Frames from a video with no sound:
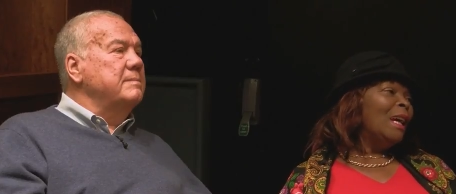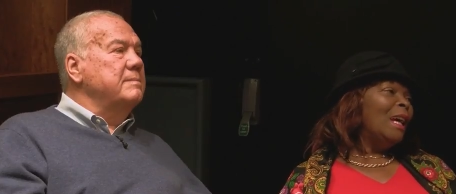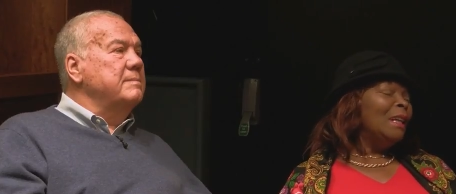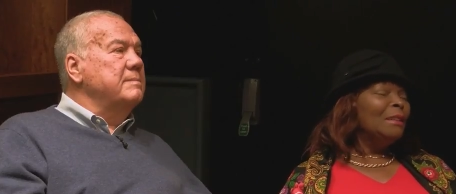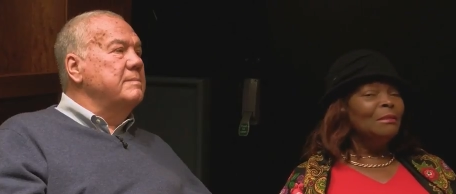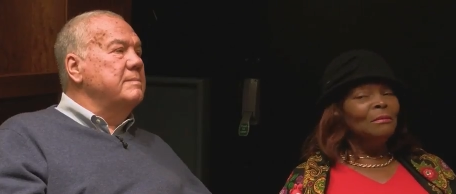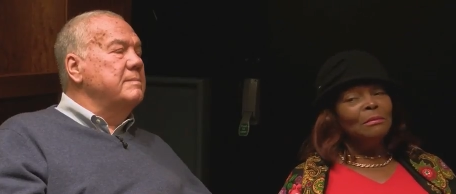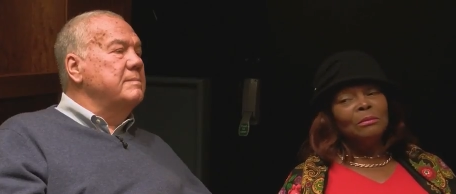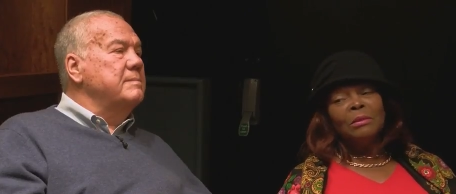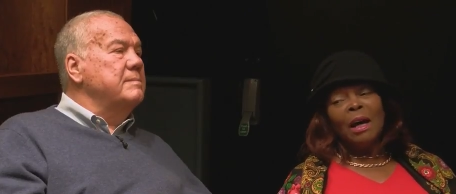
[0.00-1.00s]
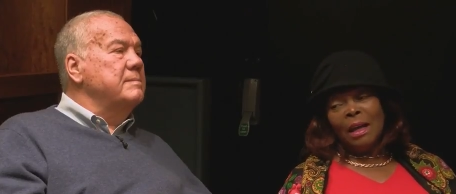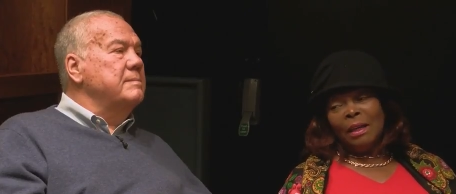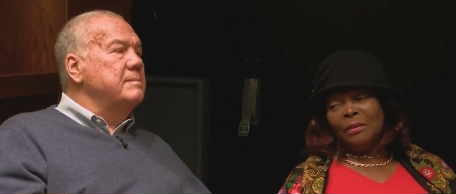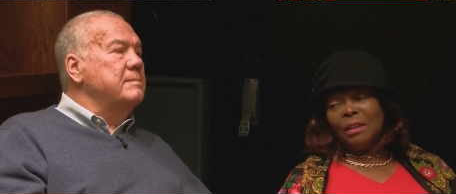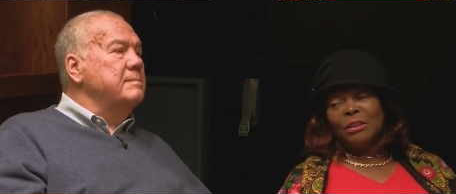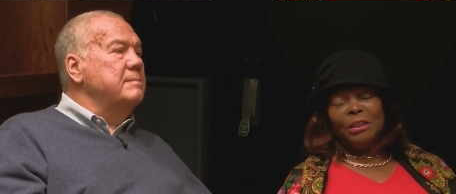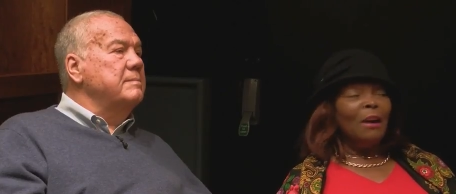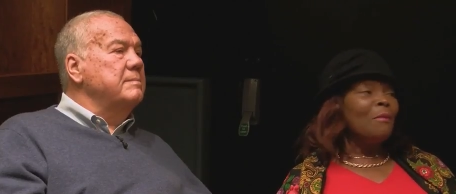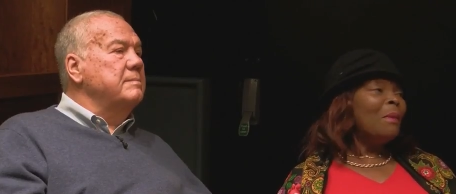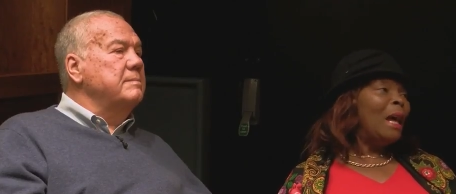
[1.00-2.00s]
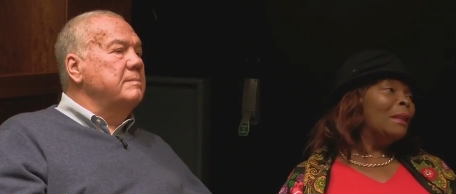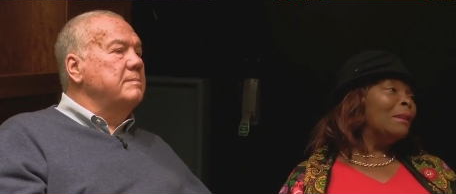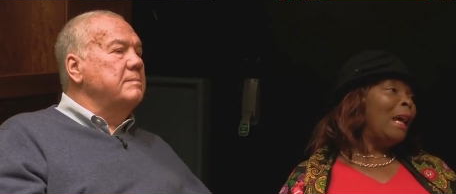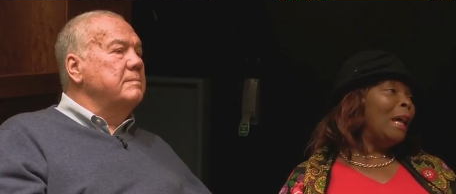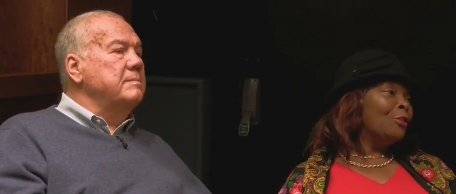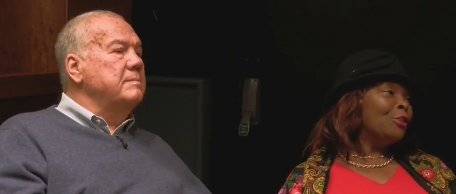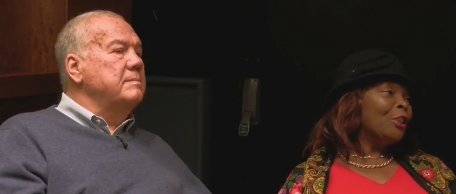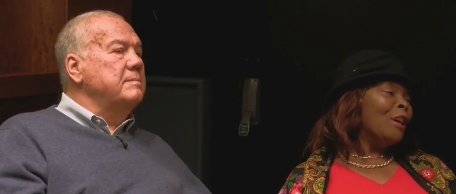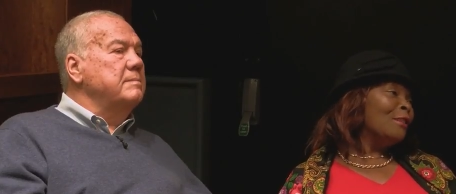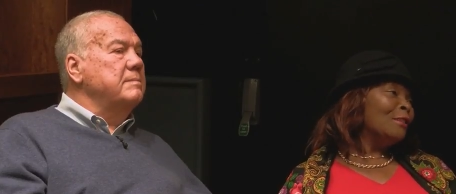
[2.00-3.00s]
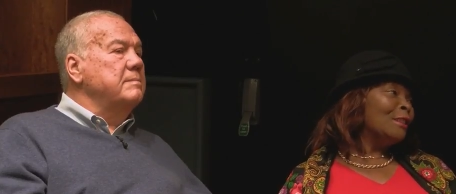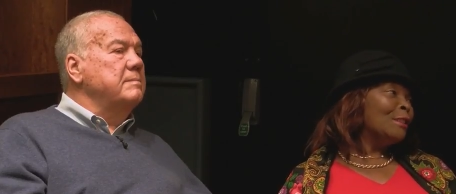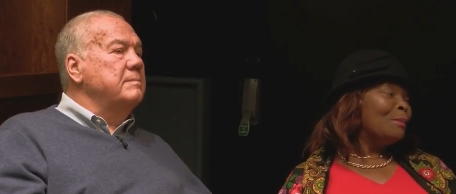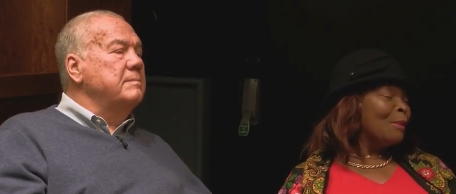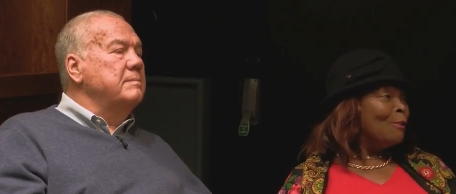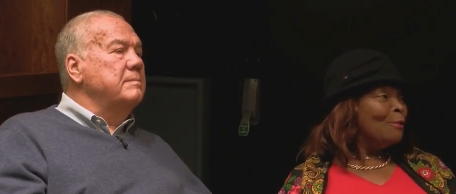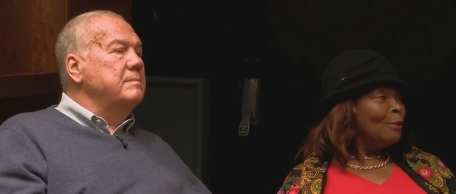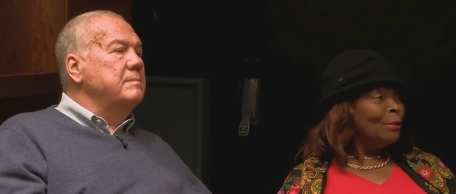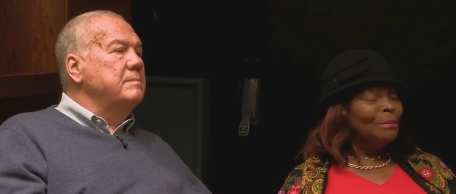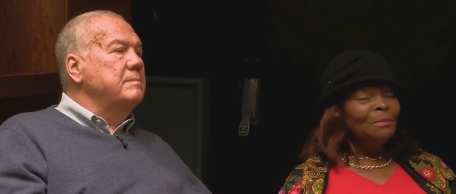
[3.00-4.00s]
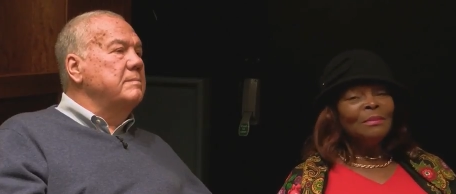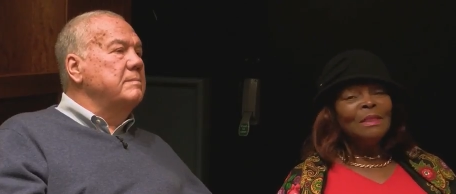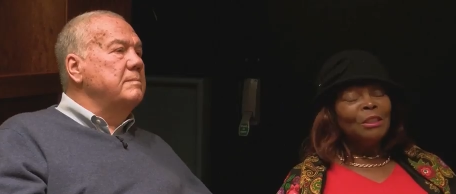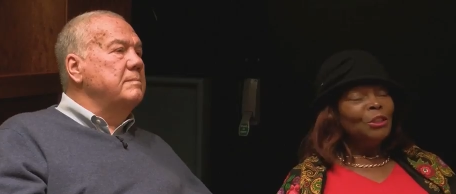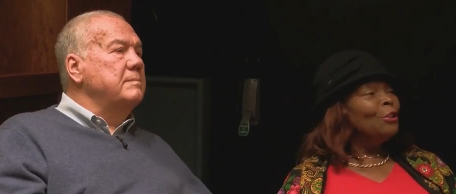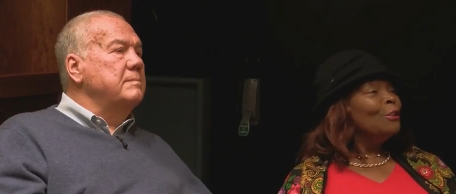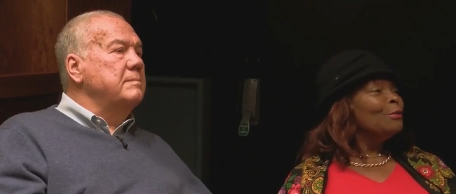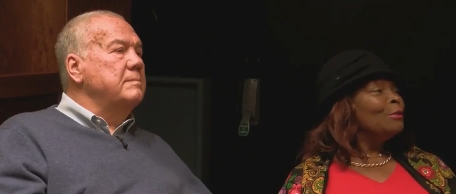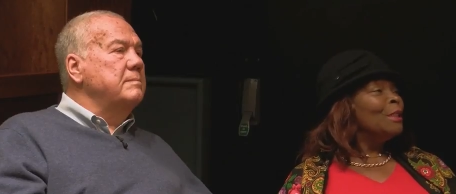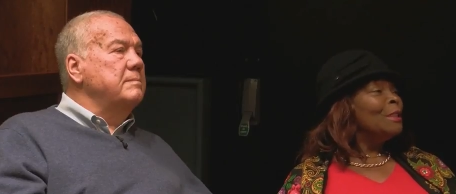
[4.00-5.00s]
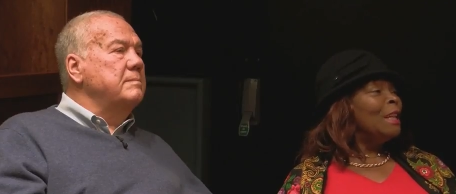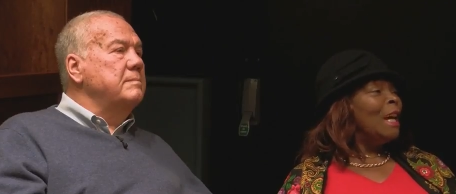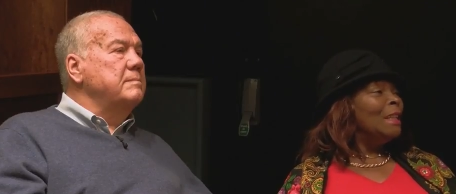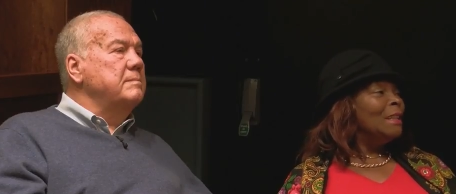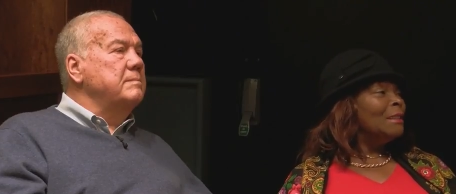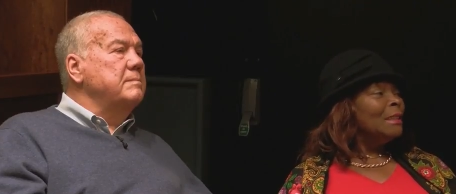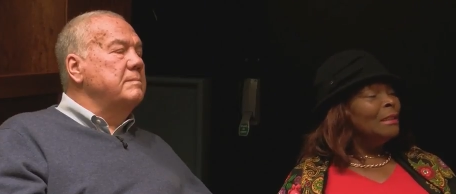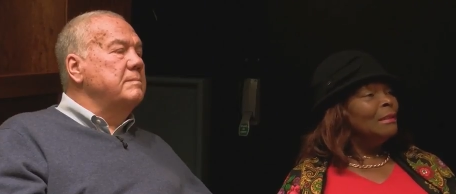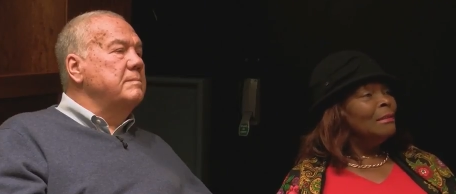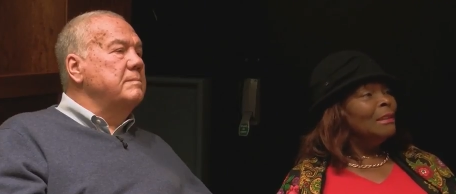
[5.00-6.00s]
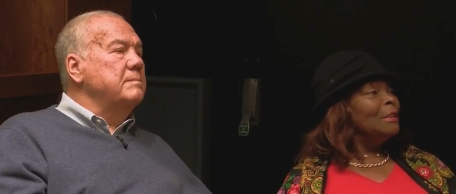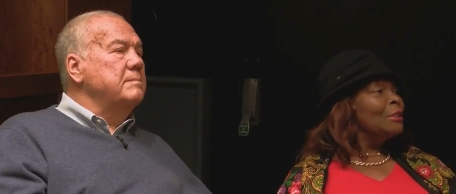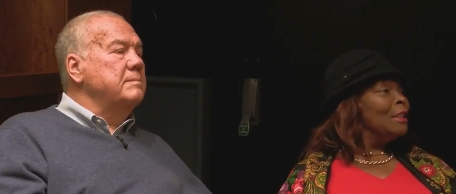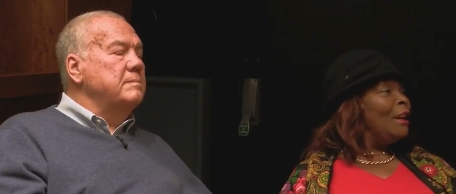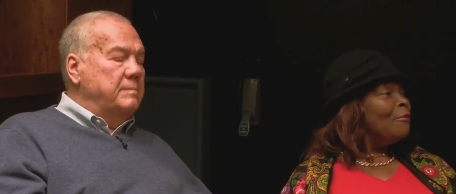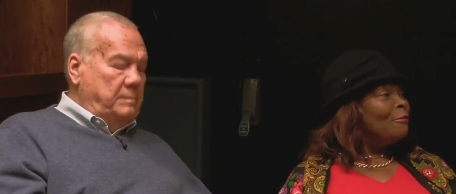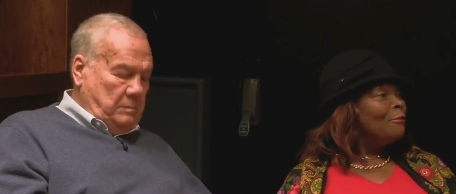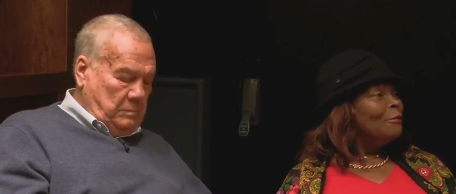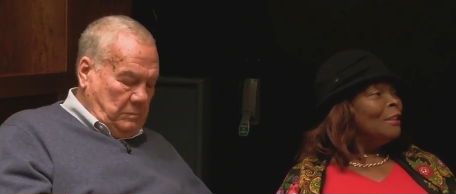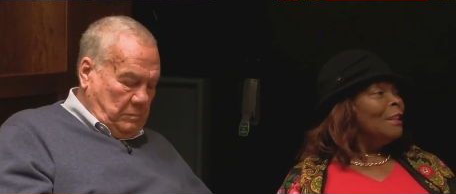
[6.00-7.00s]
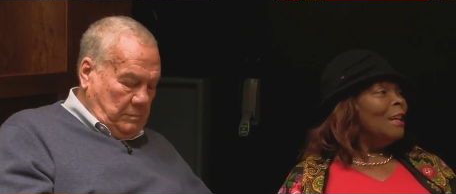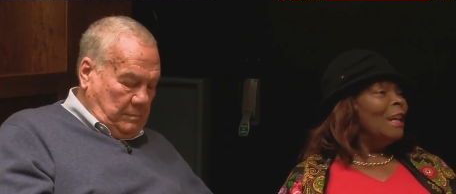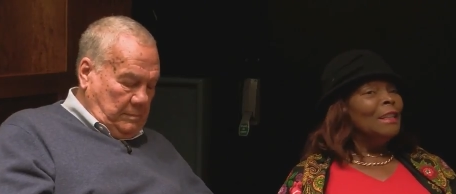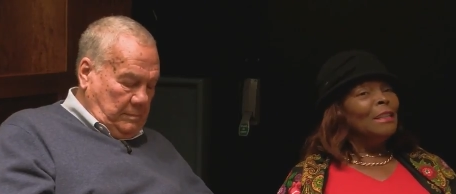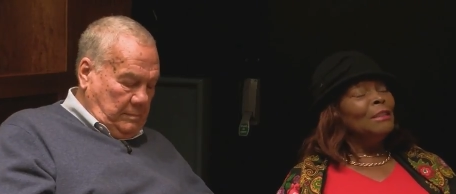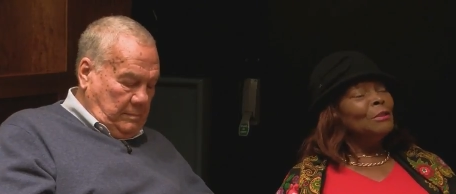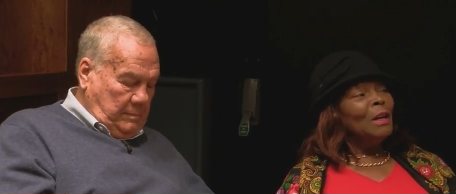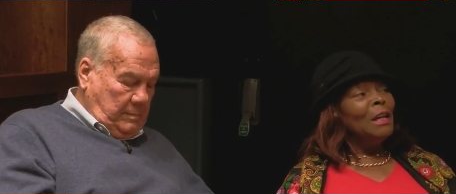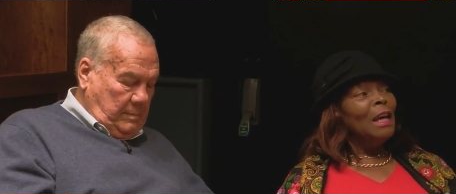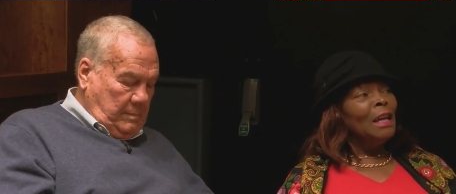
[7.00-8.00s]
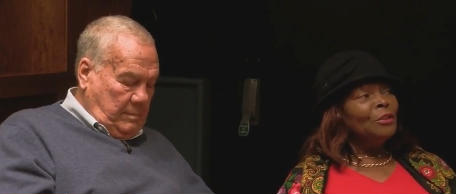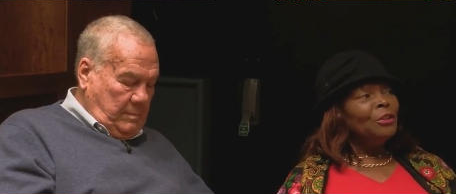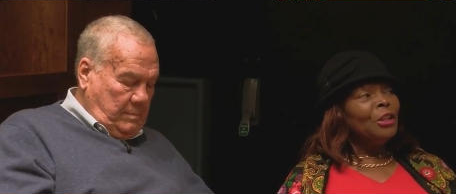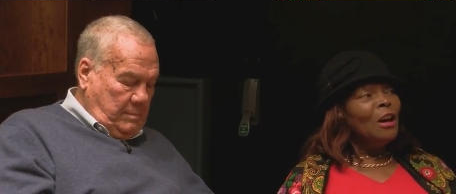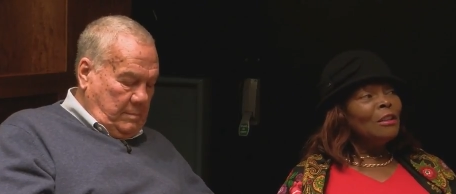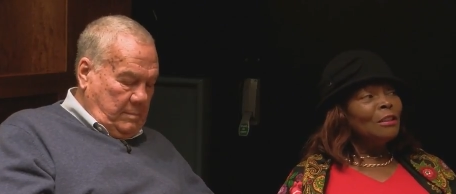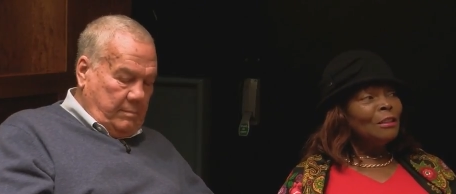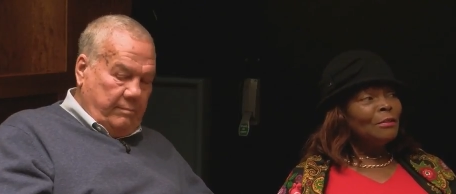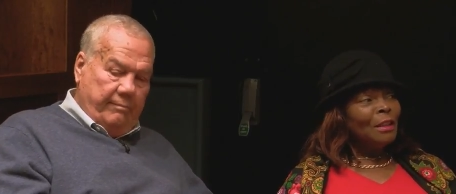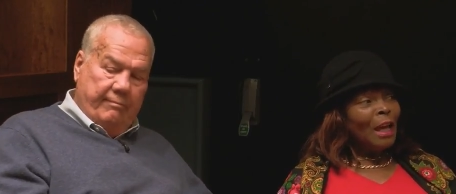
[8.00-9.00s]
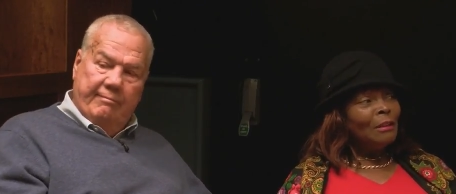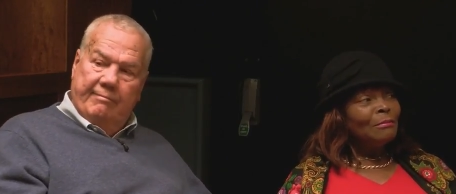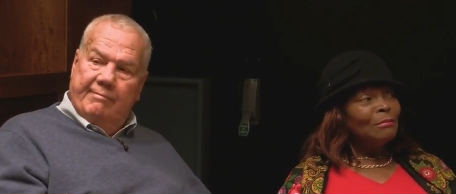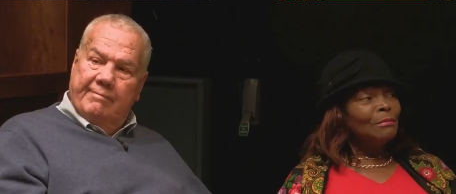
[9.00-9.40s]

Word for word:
Speaker 1: and why this young man had the chance is because Sean decided said that's enough, and that's why he had the chance for that.